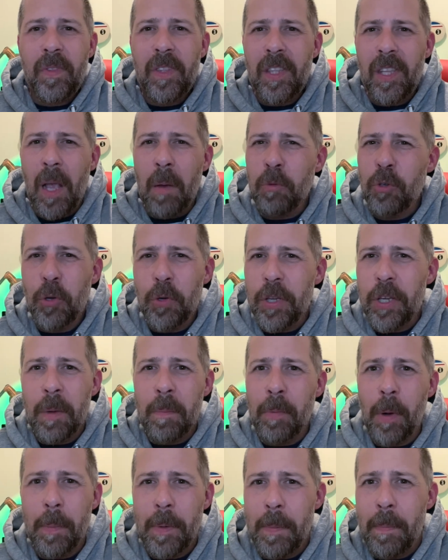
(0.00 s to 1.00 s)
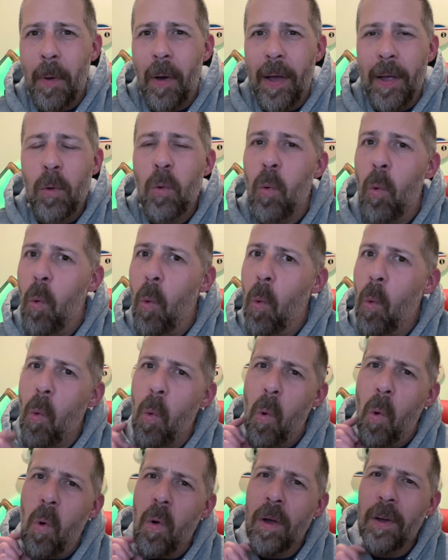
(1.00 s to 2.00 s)
sure you can probably buy it.
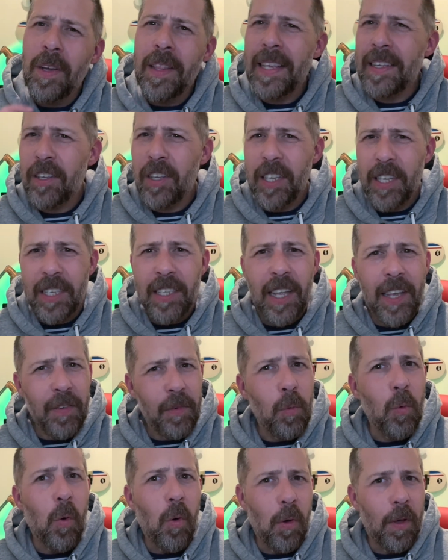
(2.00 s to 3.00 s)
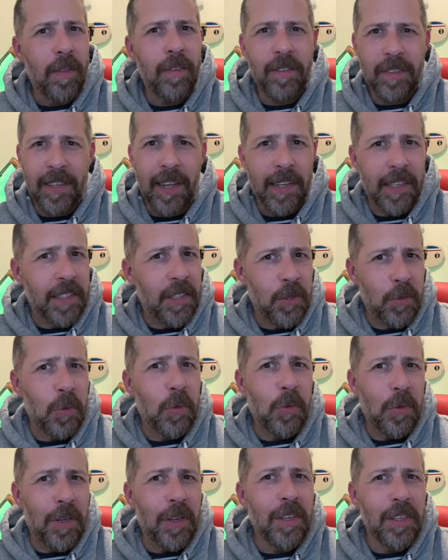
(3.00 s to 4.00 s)
The taste is
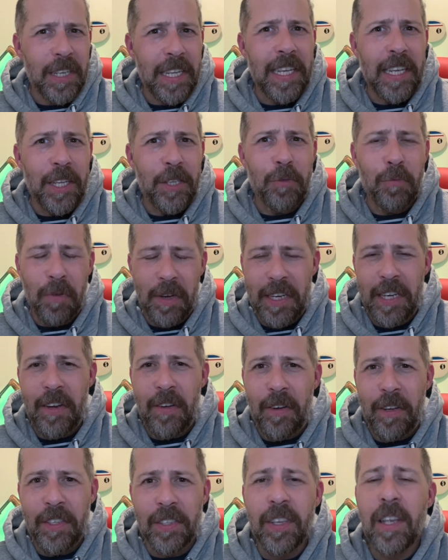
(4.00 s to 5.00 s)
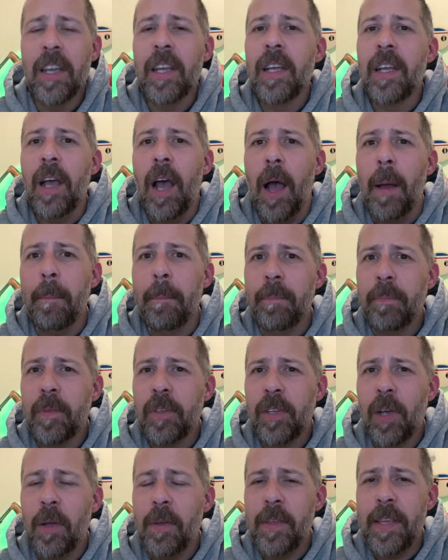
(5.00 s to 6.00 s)
good. It is really nice.
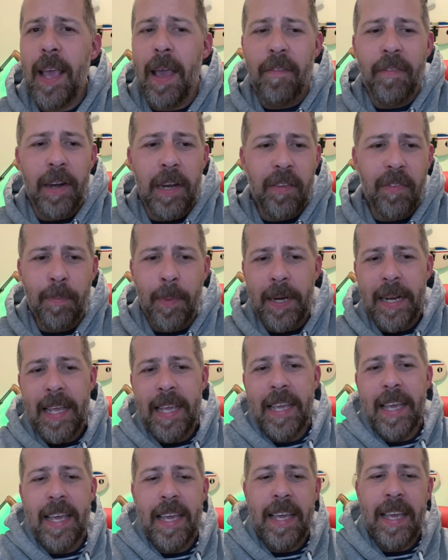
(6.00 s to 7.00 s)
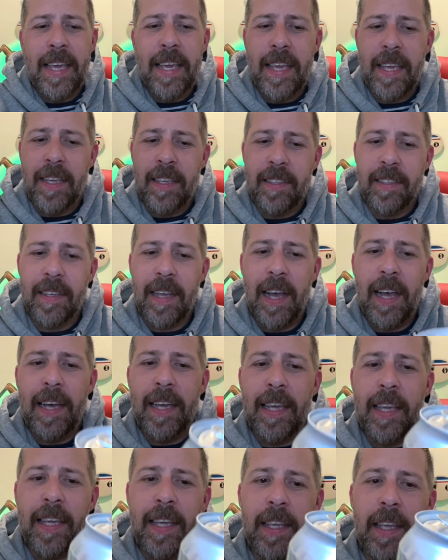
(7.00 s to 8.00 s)
So yeah, value for money. It is
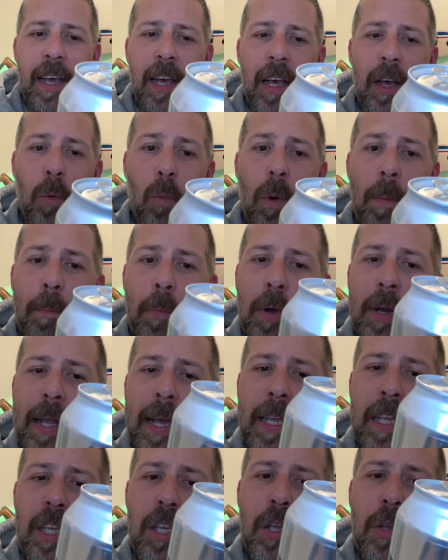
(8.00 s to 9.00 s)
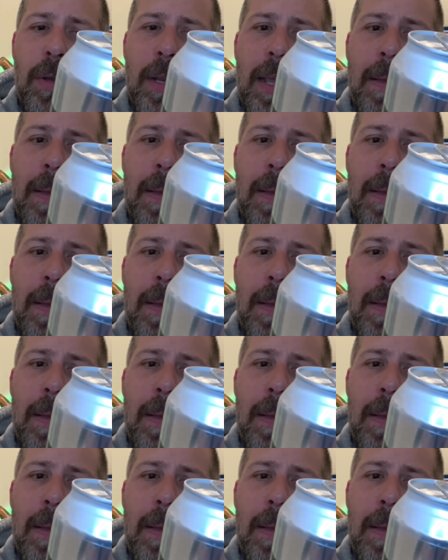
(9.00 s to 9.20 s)
a 1.8 unit